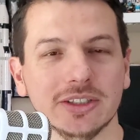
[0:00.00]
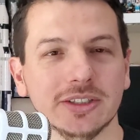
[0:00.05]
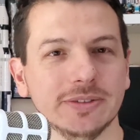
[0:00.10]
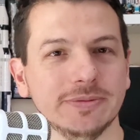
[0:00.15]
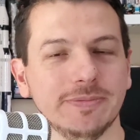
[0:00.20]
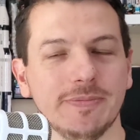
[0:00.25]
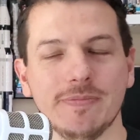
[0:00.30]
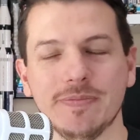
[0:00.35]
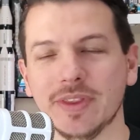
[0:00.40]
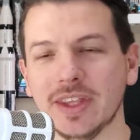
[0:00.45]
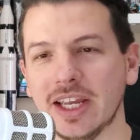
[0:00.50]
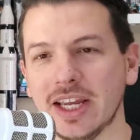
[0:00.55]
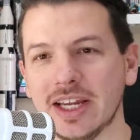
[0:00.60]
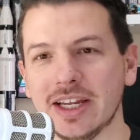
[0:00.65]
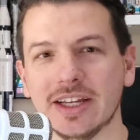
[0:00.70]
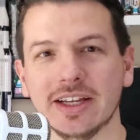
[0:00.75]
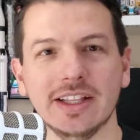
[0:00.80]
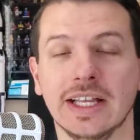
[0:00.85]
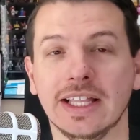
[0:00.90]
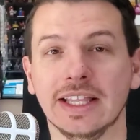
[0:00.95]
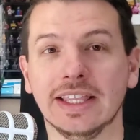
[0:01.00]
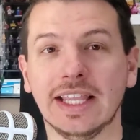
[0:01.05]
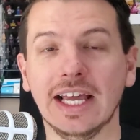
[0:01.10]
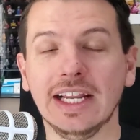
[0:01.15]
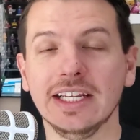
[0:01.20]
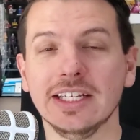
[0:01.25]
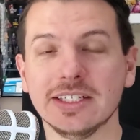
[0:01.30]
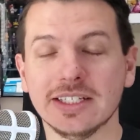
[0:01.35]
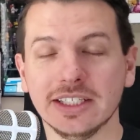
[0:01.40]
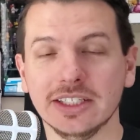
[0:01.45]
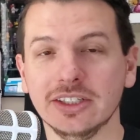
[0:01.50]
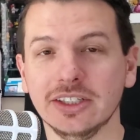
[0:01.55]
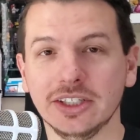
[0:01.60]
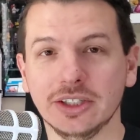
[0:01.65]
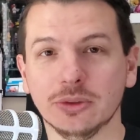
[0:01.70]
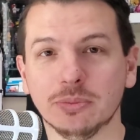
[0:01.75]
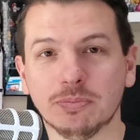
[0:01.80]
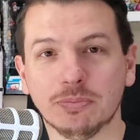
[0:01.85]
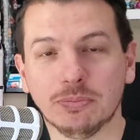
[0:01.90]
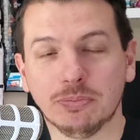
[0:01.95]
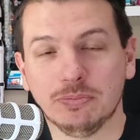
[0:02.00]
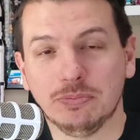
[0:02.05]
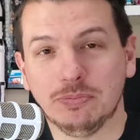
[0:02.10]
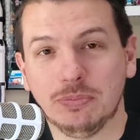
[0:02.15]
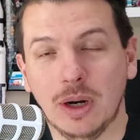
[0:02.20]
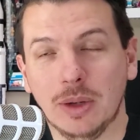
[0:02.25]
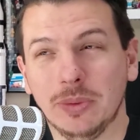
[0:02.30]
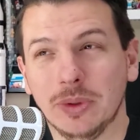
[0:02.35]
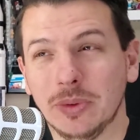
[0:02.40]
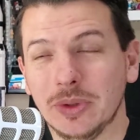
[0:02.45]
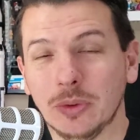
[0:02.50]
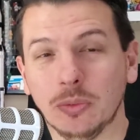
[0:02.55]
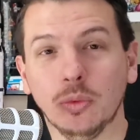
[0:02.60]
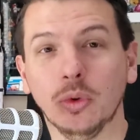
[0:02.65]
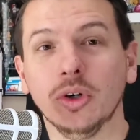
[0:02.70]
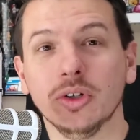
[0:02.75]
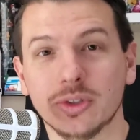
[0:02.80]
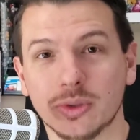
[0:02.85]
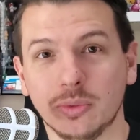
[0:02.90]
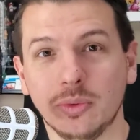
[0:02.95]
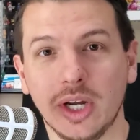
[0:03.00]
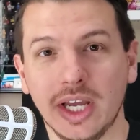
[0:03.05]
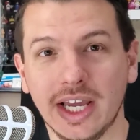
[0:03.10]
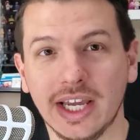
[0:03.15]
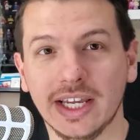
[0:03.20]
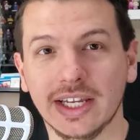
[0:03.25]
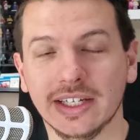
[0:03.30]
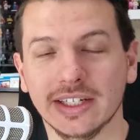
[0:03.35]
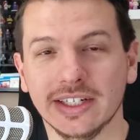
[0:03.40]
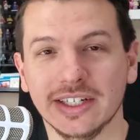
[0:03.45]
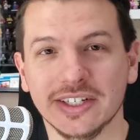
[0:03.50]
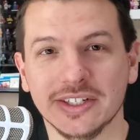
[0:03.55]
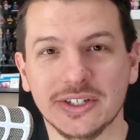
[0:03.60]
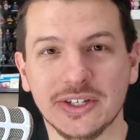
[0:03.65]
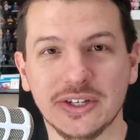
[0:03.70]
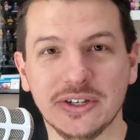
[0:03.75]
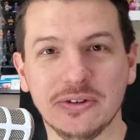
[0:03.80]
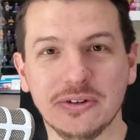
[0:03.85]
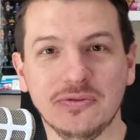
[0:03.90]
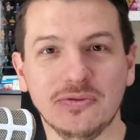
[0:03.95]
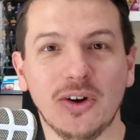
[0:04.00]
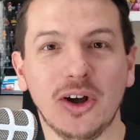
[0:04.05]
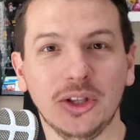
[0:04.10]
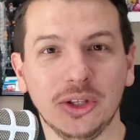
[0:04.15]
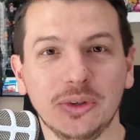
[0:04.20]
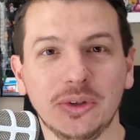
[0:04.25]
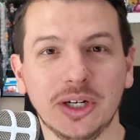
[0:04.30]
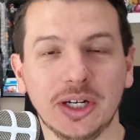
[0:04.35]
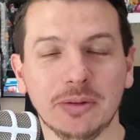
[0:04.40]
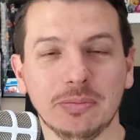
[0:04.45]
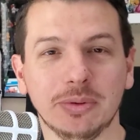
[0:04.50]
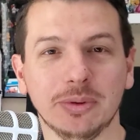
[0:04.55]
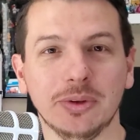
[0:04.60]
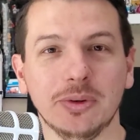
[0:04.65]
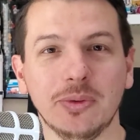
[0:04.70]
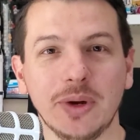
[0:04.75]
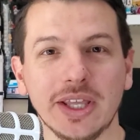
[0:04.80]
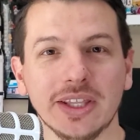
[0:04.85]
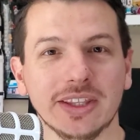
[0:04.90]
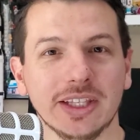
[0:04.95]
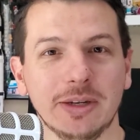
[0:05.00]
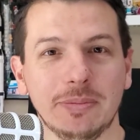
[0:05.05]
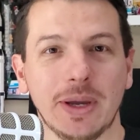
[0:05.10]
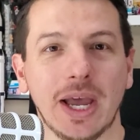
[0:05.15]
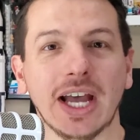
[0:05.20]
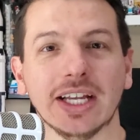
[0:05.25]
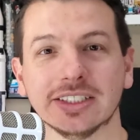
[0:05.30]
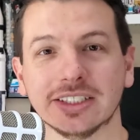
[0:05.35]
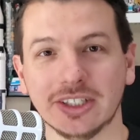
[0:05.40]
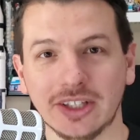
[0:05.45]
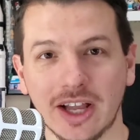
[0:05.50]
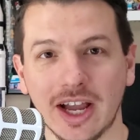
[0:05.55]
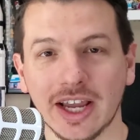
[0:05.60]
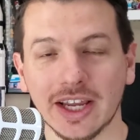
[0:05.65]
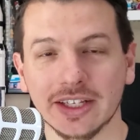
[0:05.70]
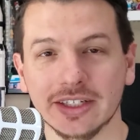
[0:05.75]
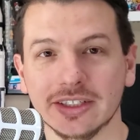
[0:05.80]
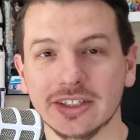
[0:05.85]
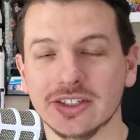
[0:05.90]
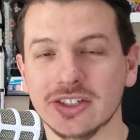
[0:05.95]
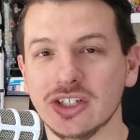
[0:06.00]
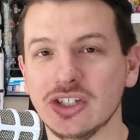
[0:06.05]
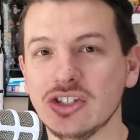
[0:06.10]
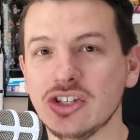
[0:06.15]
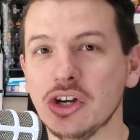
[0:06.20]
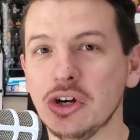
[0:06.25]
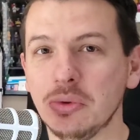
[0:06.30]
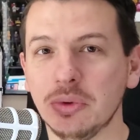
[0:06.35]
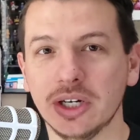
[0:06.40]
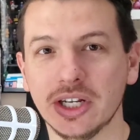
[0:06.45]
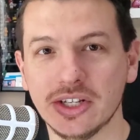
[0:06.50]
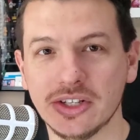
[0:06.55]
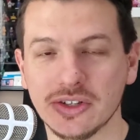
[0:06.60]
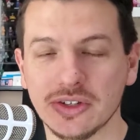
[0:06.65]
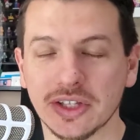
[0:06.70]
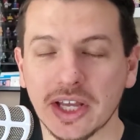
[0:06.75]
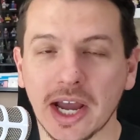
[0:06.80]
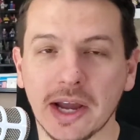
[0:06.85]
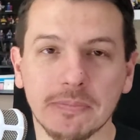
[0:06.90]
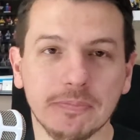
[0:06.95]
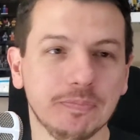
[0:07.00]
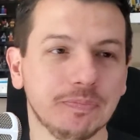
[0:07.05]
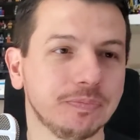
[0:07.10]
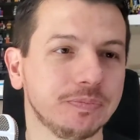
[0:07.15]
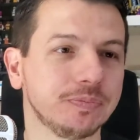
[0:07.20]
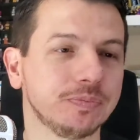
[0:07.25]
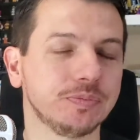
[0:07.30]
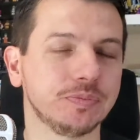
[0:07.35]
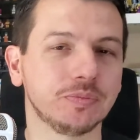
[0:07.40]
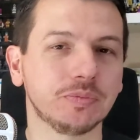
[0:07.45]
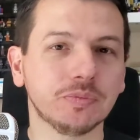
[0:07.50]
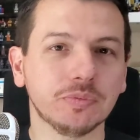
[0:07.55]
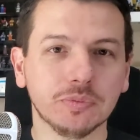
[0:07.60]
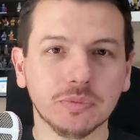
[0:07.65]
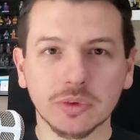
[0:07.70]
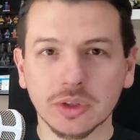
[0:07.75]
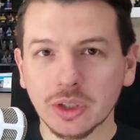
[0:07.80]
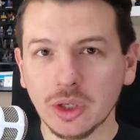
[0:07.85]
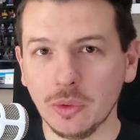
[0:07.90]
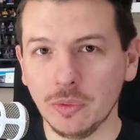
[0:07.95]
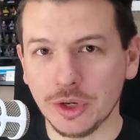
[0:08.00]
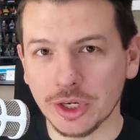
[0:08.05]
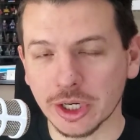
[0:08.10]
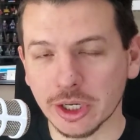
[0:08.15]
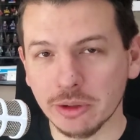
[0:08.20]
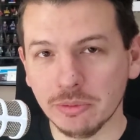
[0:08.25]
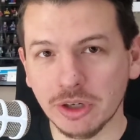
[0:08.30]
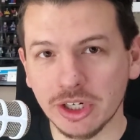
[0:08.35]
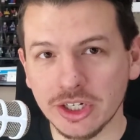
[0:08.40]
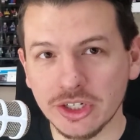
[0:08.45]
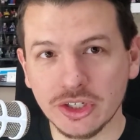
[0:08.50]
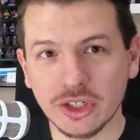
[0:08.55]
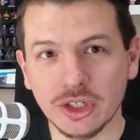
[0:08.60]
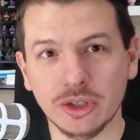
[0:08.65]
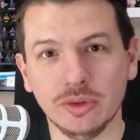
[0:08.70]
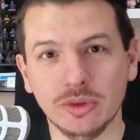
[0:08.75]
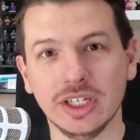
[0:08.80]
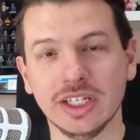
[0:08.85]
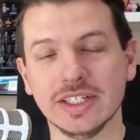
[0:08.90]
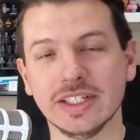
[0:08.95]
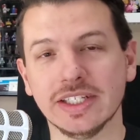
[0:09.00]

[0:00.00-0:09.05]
Like, that is literally probably the worst way to follow up with a past client. So you don't want to do that. What you're going to want to do is